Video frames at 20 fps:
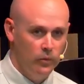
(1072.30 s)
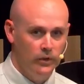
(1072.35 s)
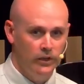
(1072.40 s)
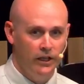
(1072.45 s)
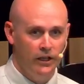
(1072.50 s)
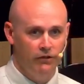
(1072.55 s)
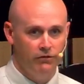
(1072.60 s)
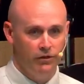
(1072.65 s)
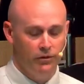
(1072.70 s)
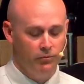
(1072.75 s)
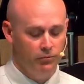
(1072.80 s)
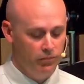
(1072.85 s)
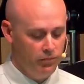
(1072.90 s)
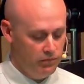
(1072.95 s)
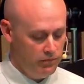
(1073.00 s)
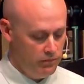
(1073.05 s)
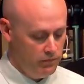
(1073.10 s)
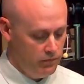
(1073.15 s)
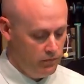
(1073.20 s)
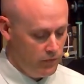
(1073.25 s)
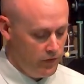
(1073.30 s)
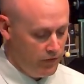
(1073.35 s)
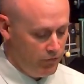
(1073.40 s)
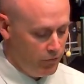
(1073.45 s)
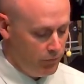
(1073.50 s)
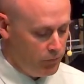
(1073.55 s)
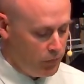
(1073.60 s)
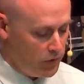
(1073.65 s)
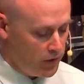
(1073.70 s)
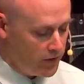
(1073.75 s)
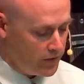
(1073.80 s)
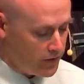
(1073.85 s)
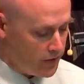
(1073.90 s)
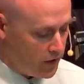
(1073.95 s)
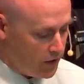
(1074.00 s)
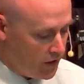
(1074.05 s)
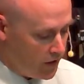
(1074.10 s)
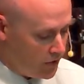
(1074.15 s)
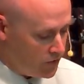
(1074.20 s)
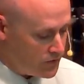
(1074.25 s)
We have a book at
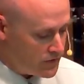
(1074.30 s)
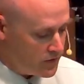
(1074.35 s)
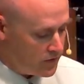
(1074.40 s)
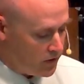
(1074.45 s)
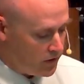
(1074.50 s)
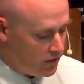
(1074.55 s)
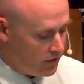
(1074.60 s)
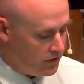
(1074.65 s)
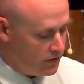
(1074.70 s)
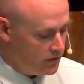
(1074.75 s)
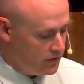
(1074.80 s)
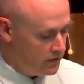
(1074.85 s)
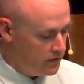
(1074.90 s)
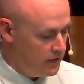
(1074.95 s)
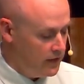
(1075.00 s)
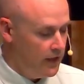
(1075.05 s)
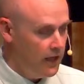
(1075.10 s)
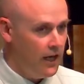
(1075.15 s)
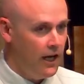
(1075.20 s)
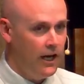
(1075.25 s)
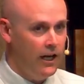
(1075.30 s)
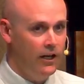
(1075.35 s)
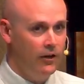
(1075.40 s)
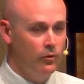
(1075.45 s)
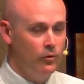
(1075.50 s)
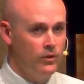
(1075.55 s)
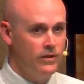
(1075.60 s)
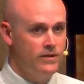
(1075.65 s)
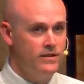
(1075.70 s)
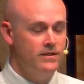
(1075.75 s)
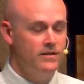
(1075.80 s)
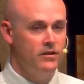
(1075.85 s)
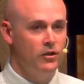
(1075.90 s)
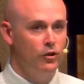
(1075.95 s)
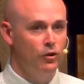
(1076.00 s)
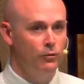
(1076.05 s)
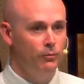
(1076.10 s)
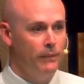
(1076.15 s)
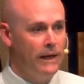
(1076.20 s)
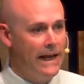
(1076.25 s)
our house called "I Was
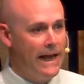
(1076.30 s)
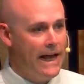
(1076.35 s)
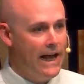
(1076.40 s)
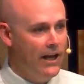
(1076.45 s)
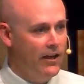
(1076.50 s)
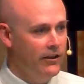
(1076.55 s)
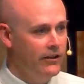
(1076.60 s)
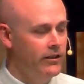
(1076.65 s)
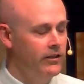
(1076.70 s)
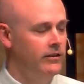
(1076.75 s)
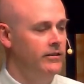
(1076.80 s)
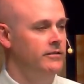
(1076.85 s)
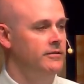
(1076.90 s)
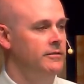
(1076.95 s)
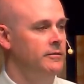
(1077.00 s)
So Mad."